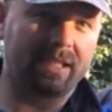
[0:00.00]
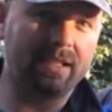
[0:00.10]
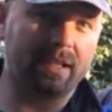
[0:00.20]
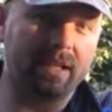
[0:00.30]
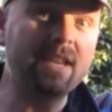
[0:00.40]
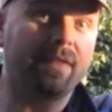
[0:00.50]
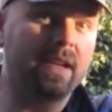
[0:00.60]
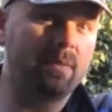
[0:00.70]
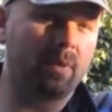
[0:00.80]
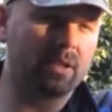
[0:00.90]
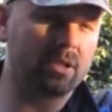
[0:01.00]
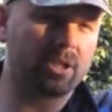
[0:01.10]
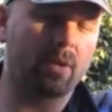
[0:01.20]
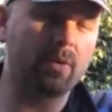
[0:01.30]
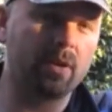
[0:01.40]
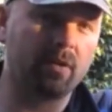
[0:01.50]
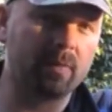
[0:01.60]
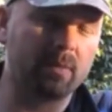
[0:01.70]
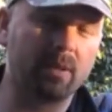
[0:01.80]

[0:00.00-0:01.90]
hear if anybody is shouting of me